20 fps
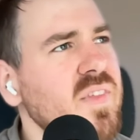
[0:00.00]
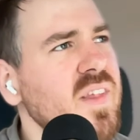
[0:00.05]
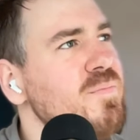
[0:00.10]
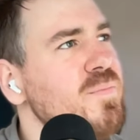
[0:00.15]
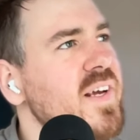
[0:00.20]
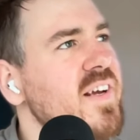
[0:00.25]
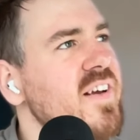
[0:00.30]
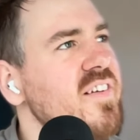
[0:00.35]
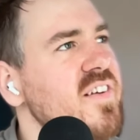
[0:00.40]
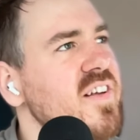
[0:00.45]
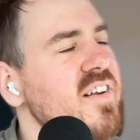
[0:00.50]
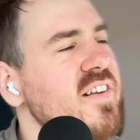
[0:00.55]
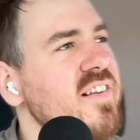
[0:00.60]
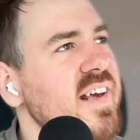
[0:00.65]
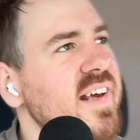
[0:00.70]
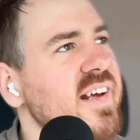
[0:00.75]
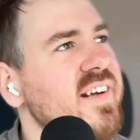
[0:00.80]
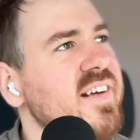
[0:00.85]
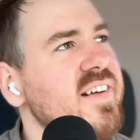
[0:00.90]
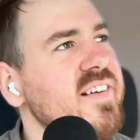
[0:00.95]
Because you'd
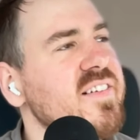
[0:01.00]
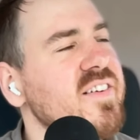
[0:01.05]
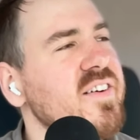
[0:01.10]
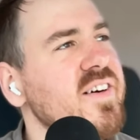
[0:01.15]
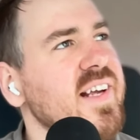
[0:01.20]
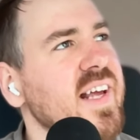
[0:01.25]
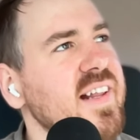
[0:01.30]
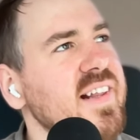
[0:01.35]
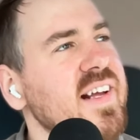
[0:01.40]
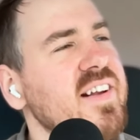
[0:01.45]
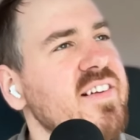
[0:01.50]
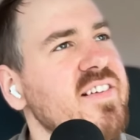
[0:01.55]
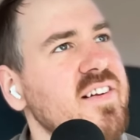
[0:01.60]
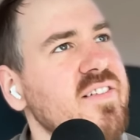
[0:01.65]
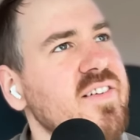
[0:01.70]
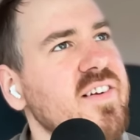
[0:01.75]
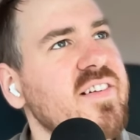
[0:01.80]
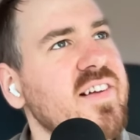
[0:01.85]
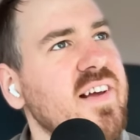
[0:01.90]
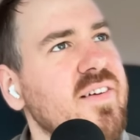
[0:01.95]
think, so I get the
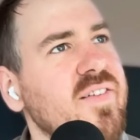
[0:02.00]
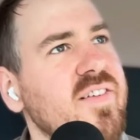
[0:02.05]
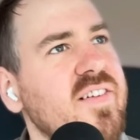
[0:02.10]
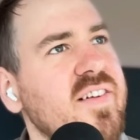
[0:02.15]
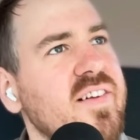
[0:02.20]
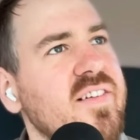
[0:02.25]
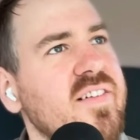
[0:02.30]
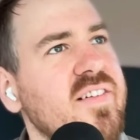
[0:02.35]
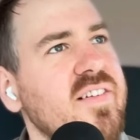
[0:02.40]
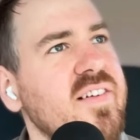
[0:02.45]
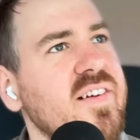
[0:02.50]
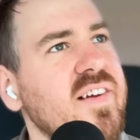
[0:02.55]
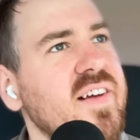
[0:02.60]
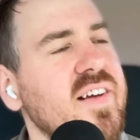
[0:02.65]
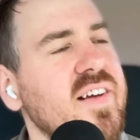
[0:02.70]
ancillary services